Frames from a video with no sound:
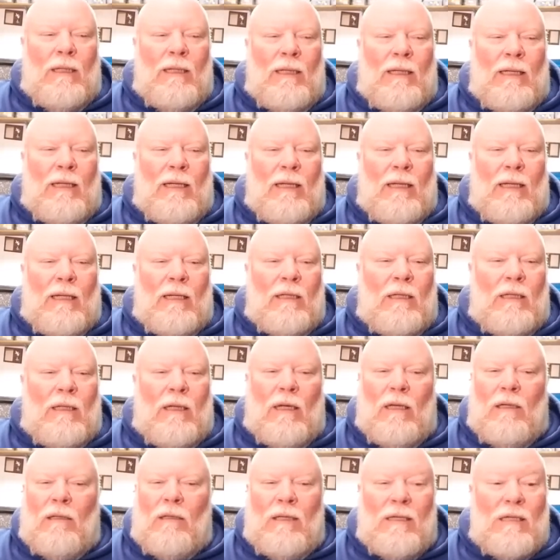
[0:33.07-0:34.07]
And
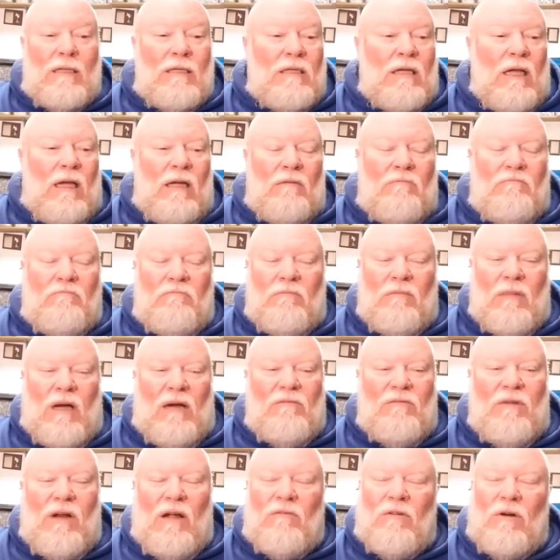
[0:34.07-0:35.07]
uh, like I said,
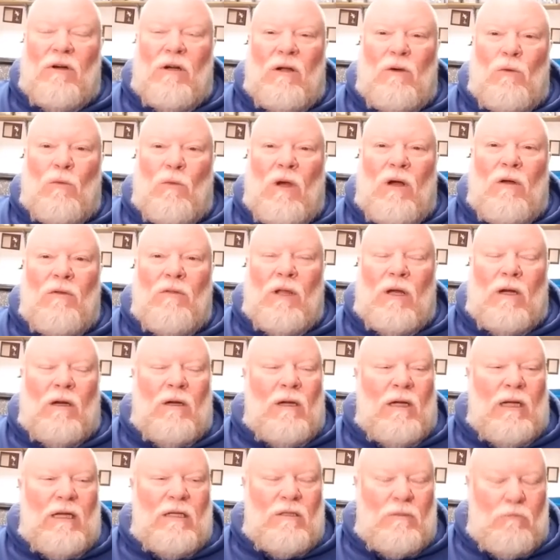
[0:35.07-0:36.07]
I've never done well
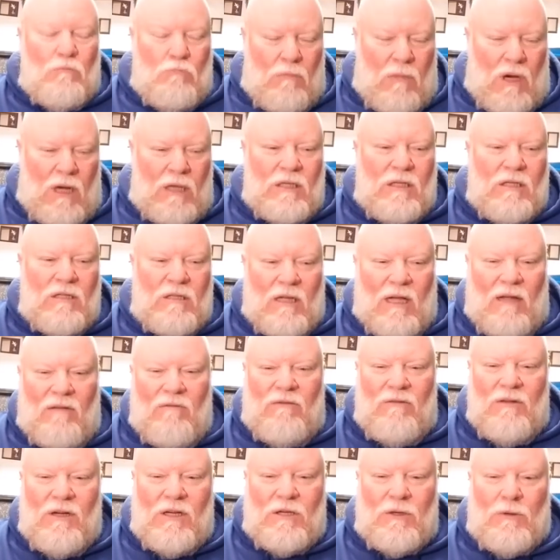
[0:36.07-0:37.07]
there. As much as I've
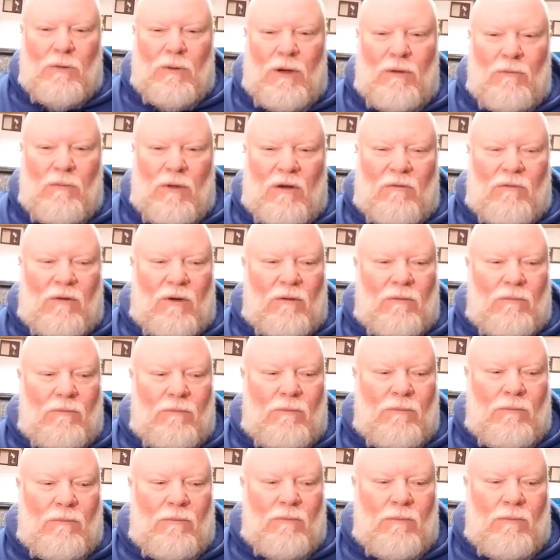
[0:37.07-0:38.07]
fished Green River,
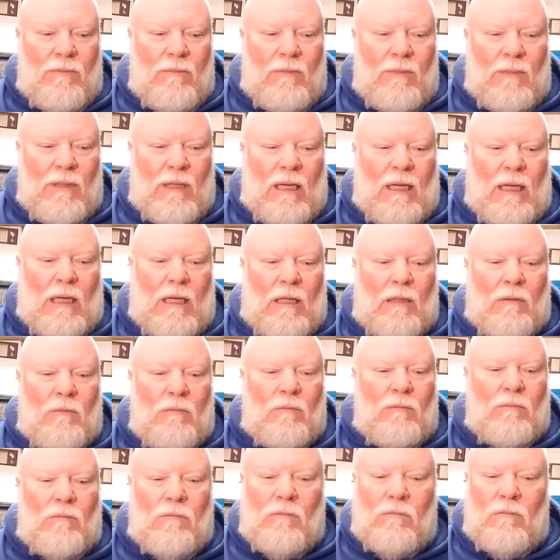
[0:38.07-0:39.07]

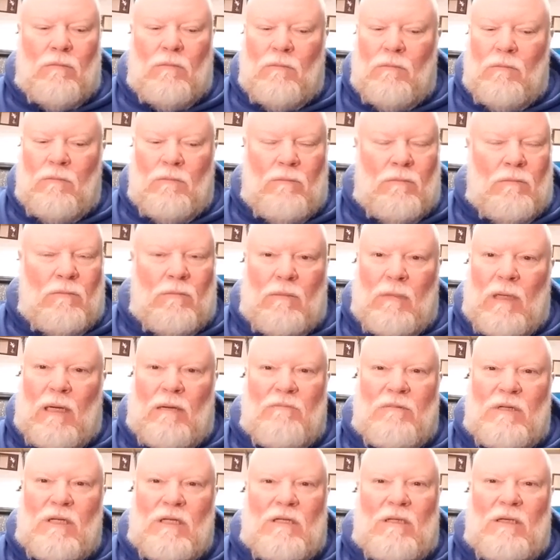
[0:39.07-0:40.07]
um,
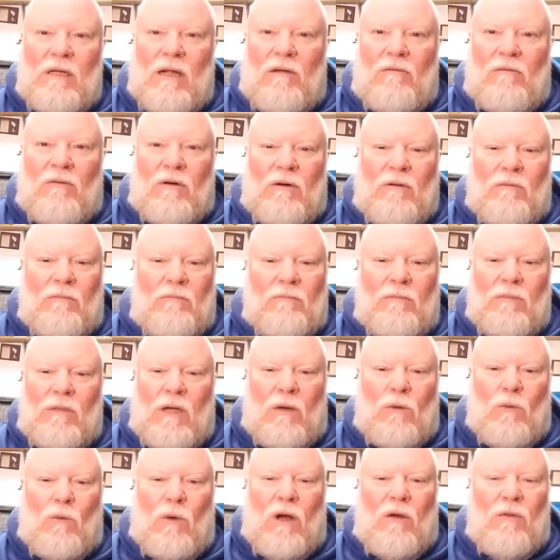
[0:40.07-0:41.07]
I've just never
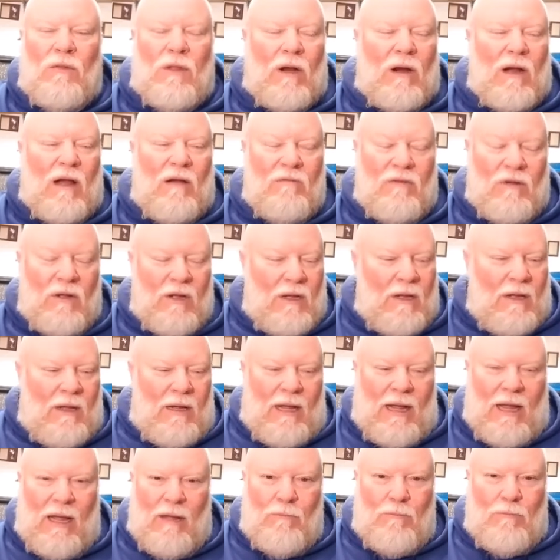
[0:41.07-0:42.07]
done well there. I've
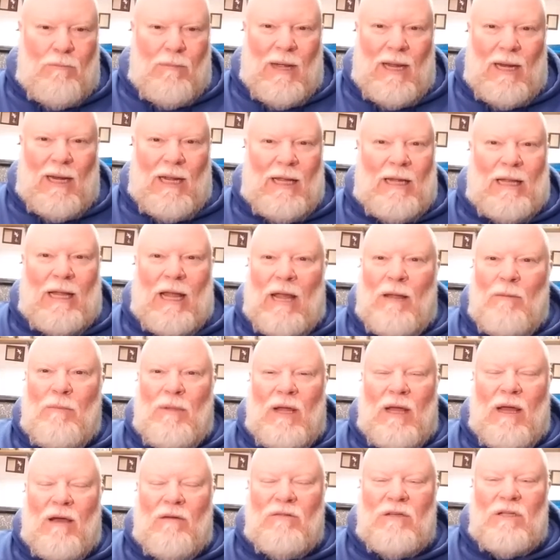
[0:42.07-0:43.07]
had many
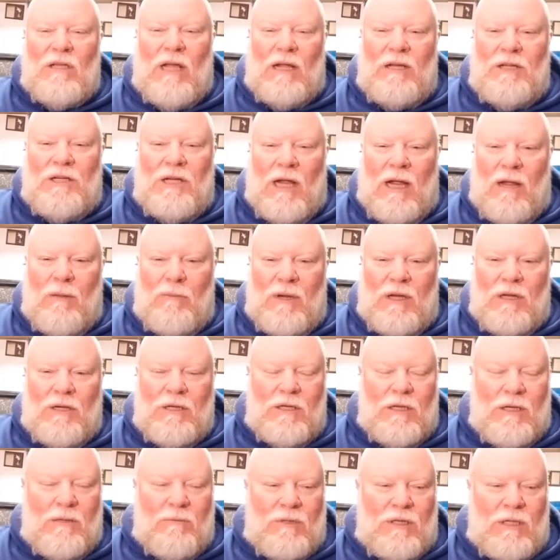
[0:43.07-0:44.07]
KBF state
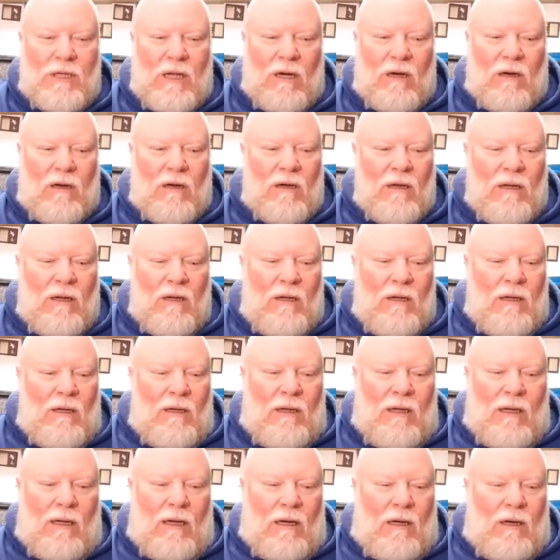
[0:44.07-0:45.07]
championships there.
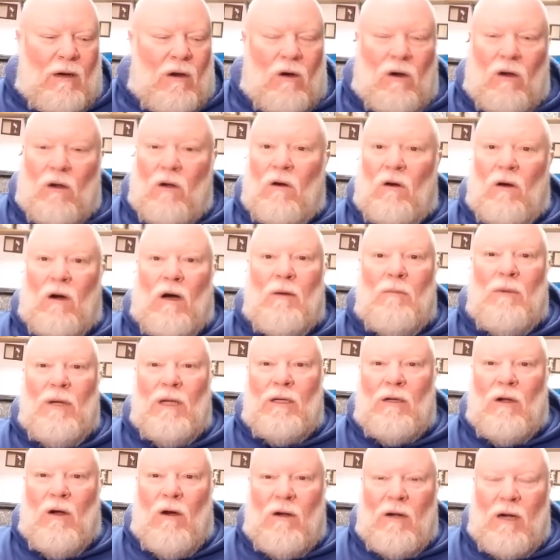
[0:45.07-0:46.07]
Uh, our club
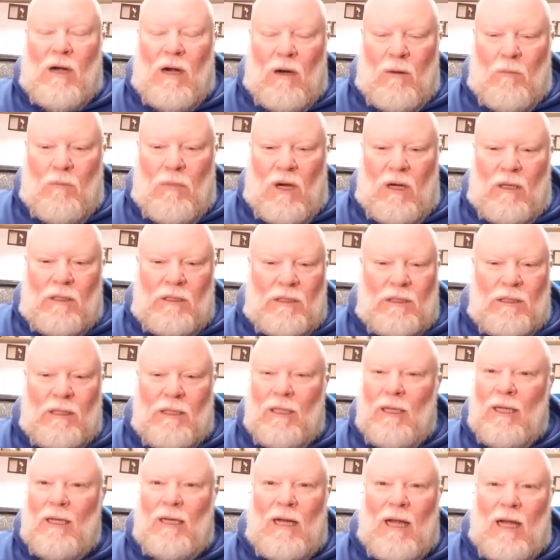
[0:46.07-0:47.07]
had gone there a bunch,
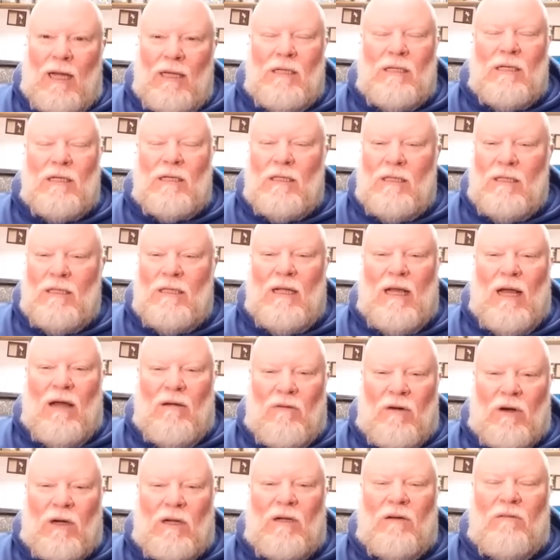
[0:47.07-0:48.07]
and I just
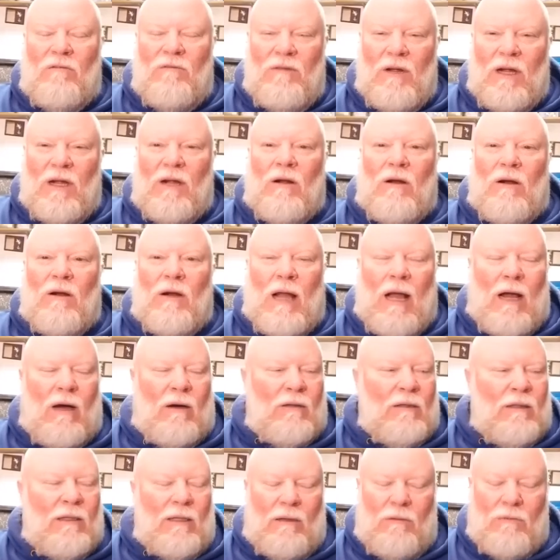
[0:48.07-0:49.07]
never could figure it
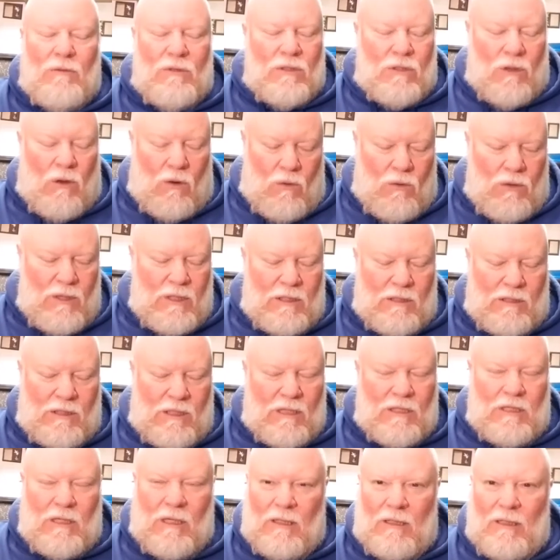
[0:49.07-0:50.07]
out. It was always
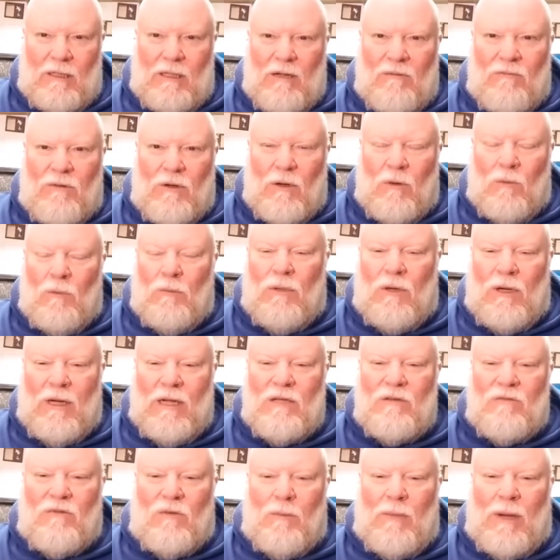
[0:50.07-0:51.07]
just a difficult
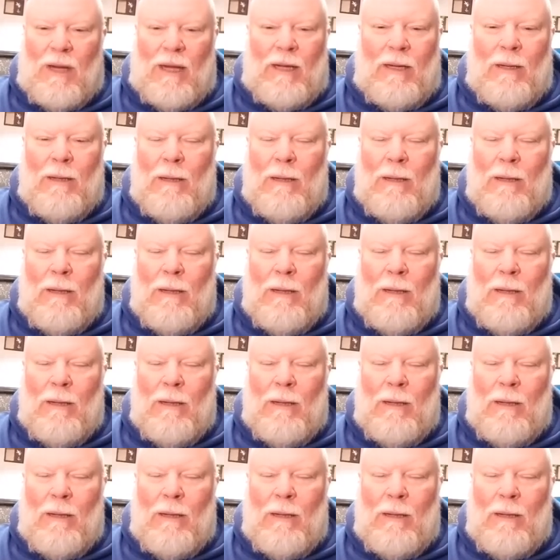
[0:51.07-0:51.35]
place for me.